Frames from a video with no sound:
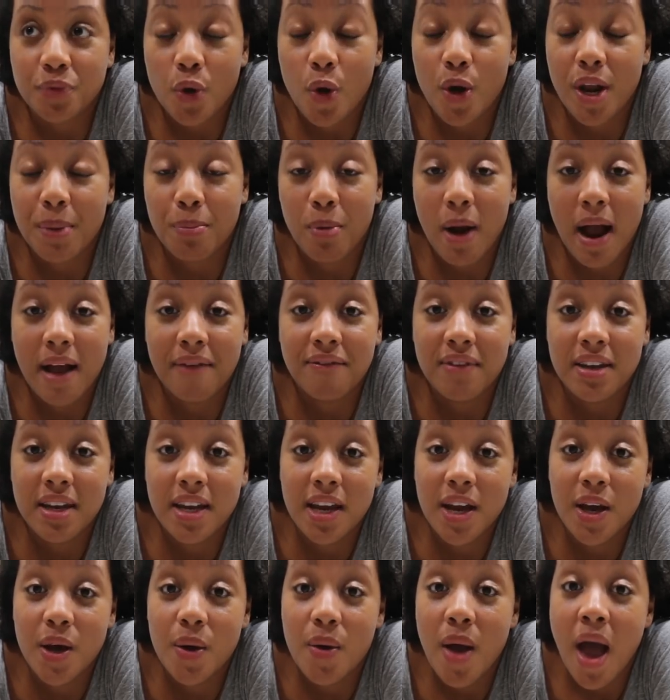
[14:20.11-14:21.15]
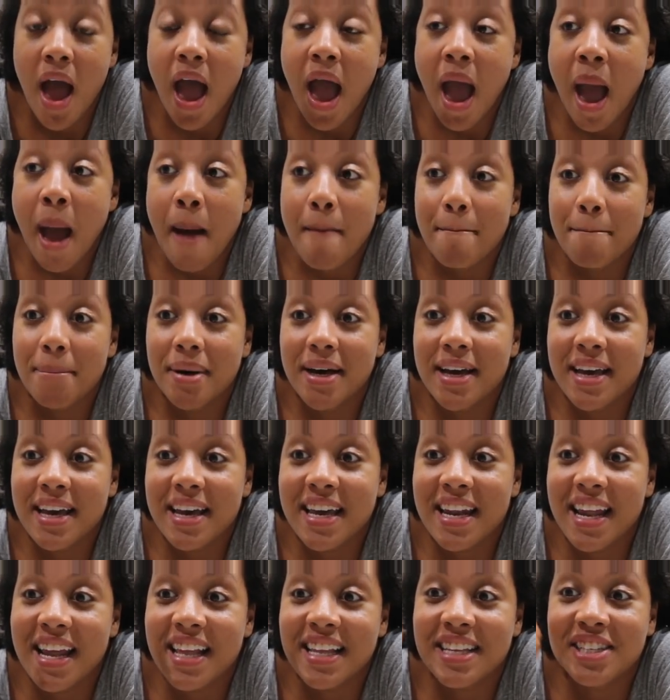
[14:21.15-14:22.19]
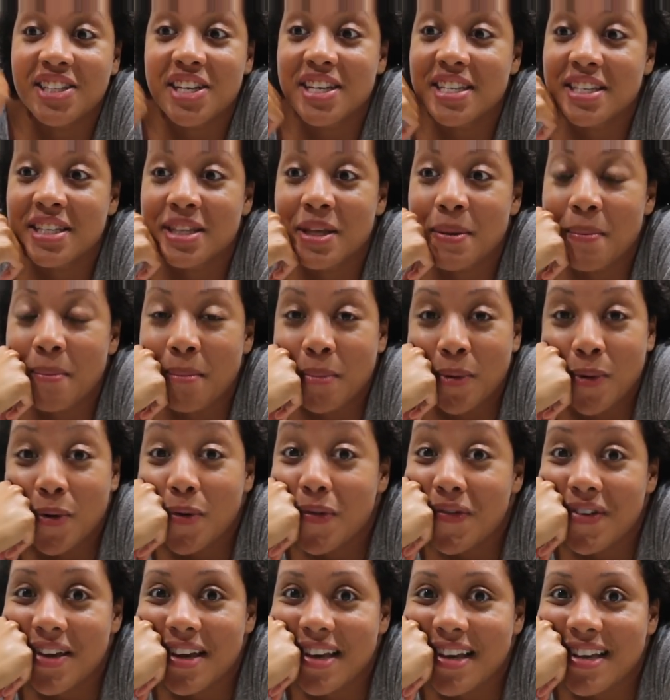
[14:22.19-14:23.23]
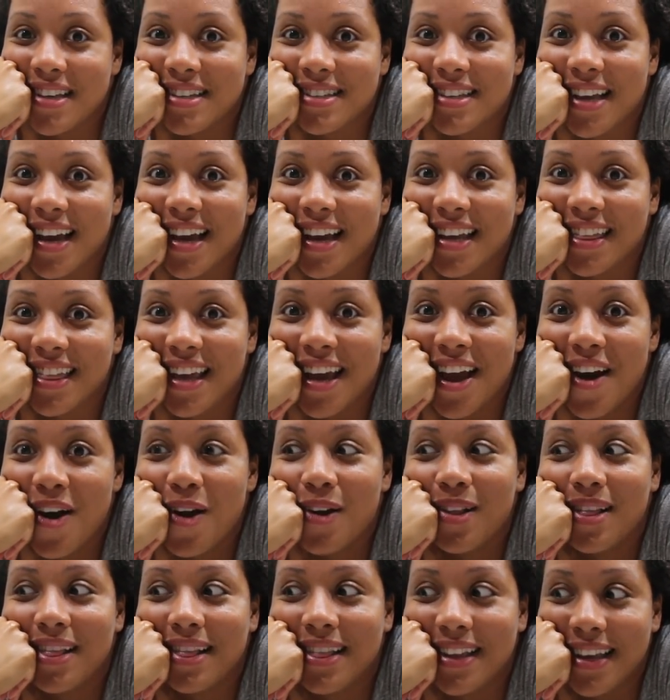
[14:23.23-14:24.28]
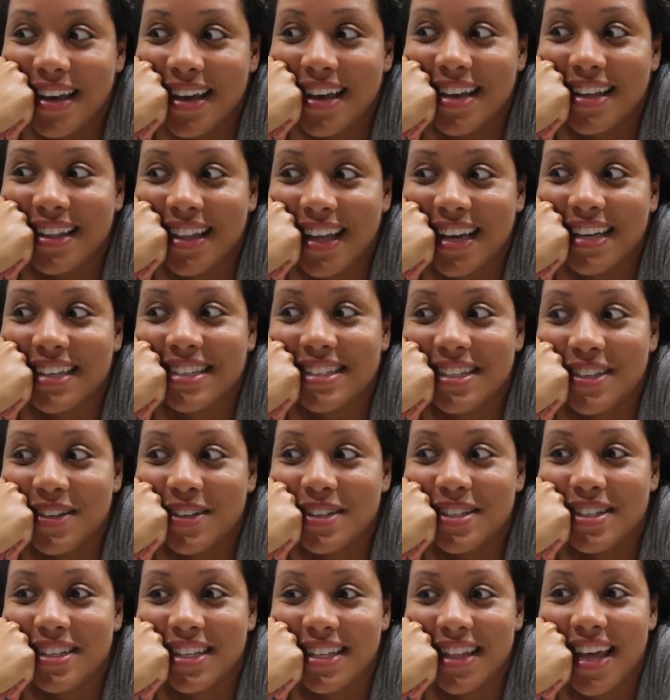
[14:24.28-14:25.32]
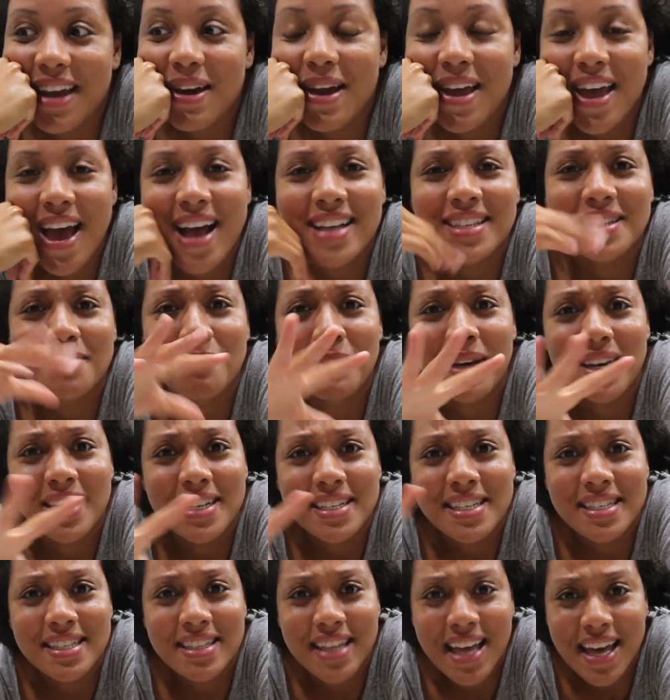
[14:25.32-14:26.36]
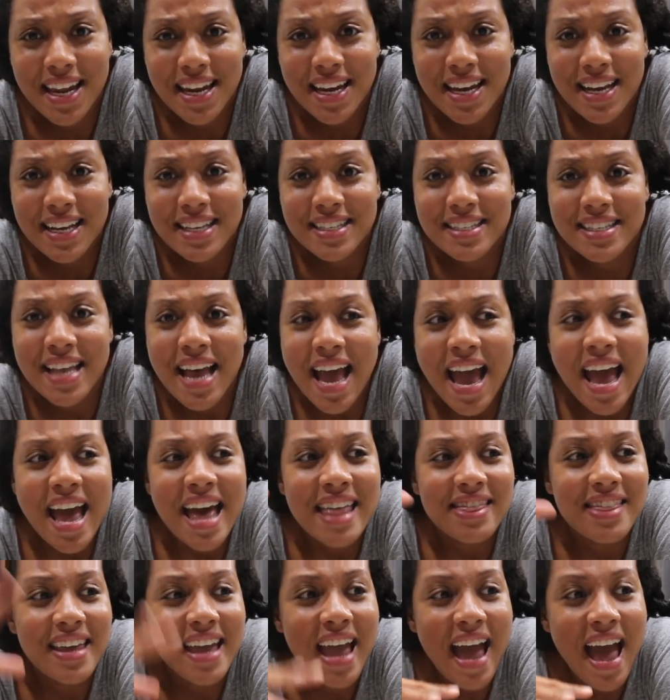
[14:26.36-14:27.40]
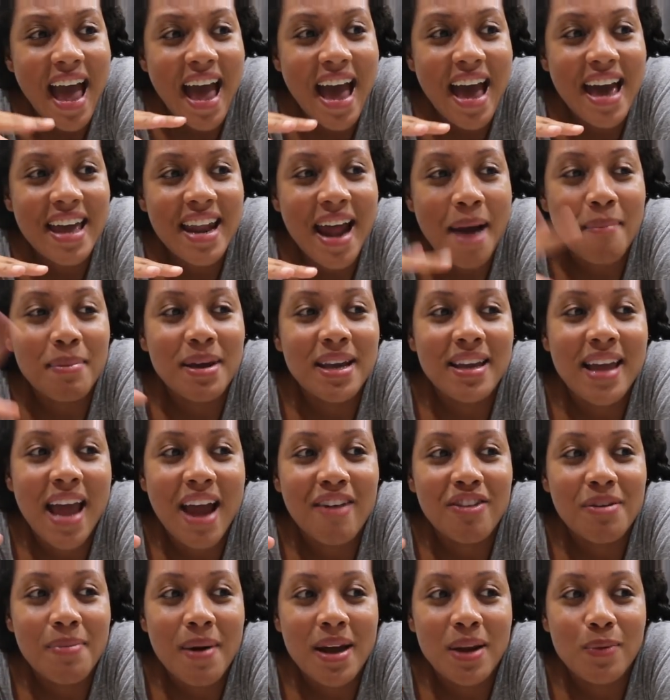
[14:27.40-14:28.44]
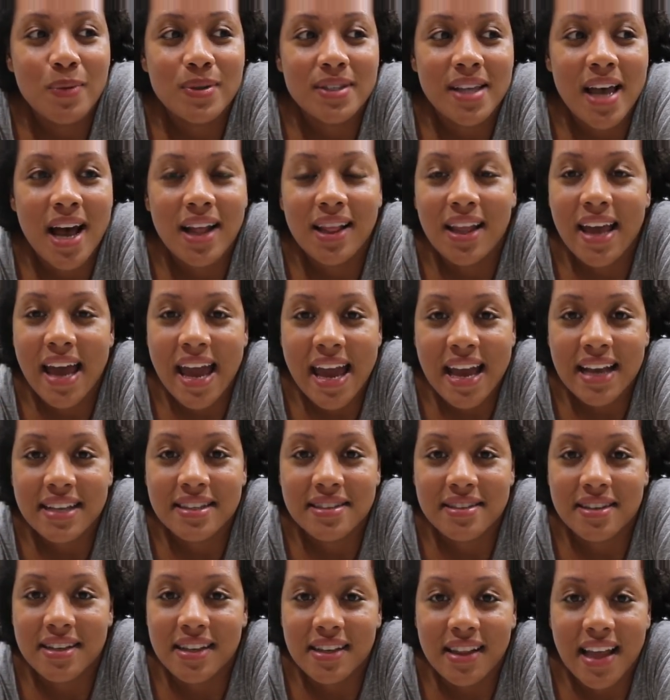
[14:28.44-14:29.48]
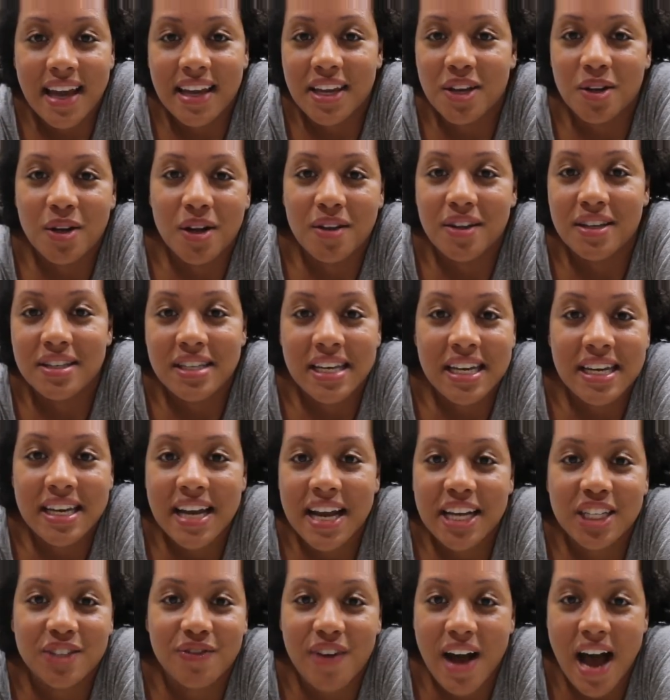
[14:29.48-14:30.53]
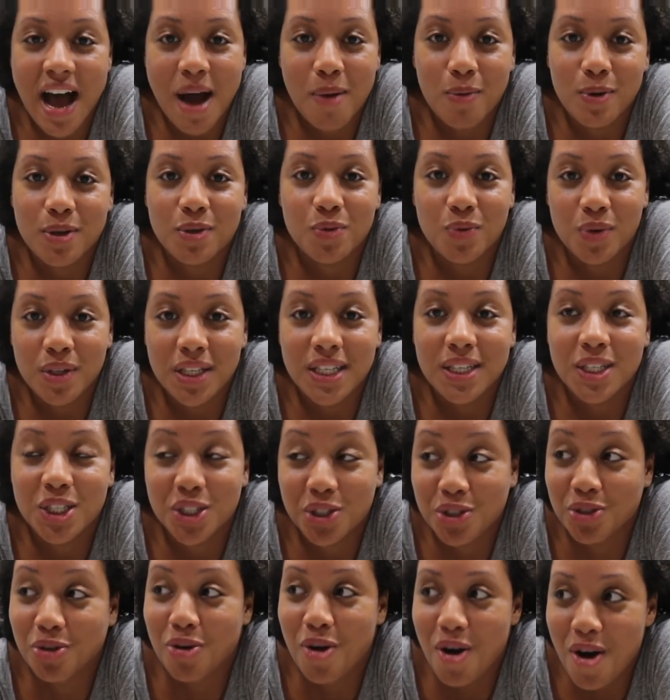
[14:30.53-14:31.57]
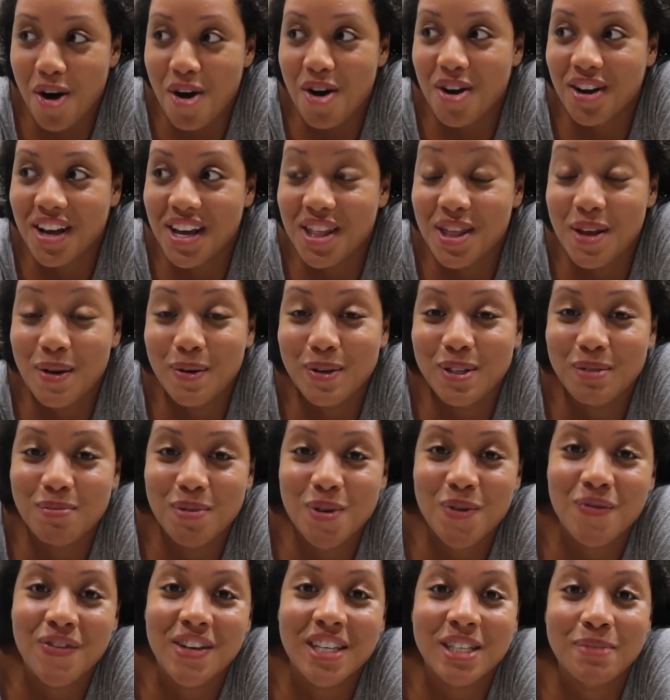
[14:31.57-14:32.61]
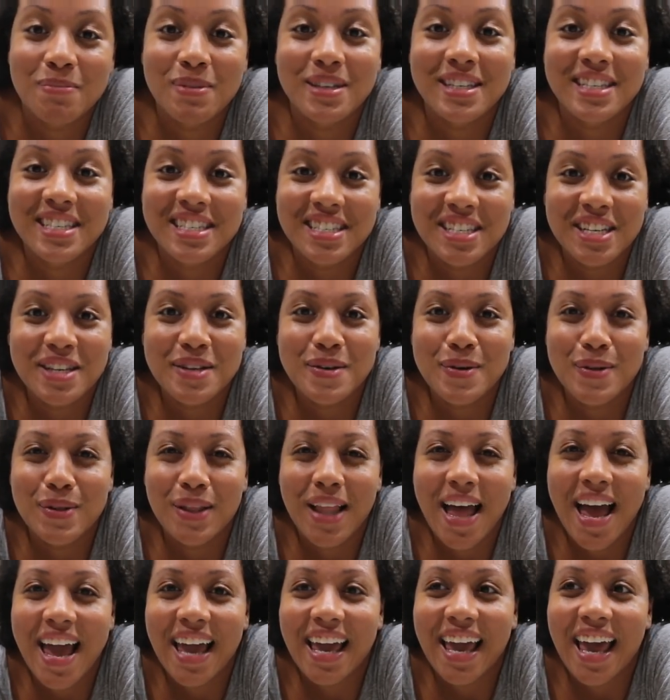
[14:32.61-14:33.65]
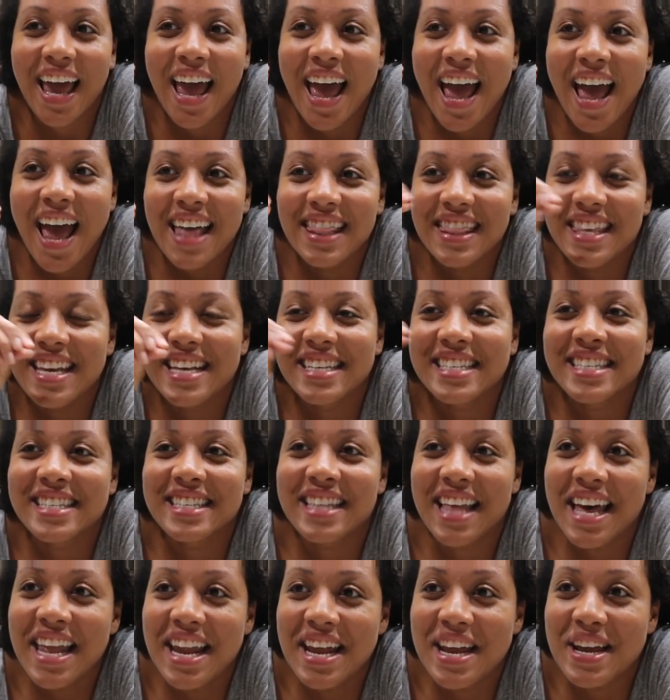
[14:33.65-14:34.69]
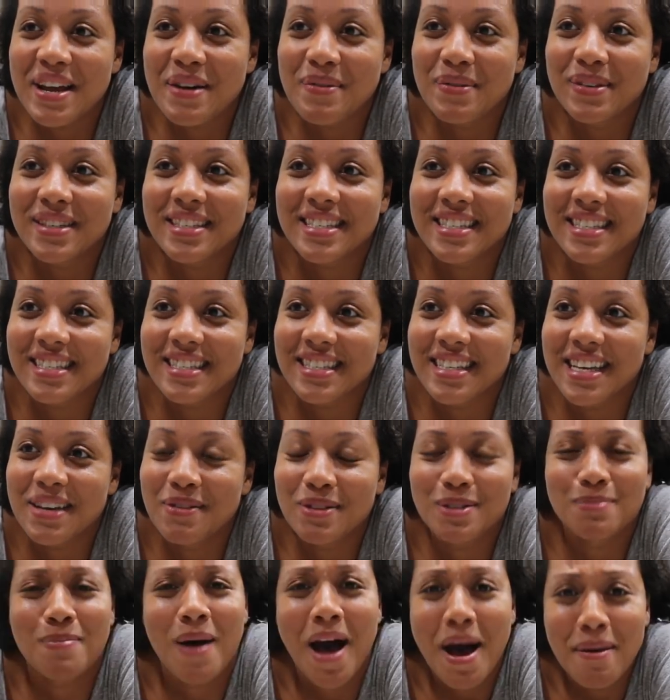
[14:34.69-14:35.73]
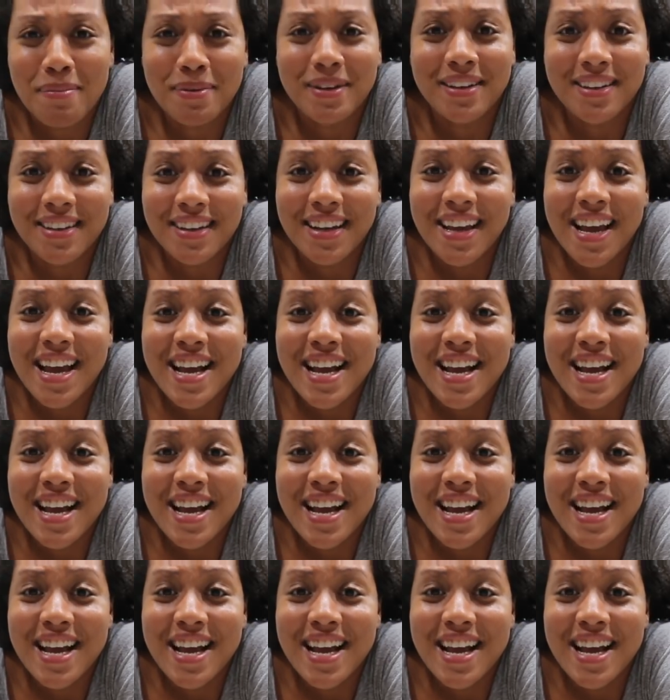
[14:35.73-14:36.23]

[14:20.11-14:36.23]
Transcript: Prime Video. But just the movies, like, they are lit. Like, seriously, they had some good aesthetics. They had, I mean, everybody was hella angsty. Like, you know, the teenage vibe was really strong in those movies, but still, like, the aesthetic was, it was popping.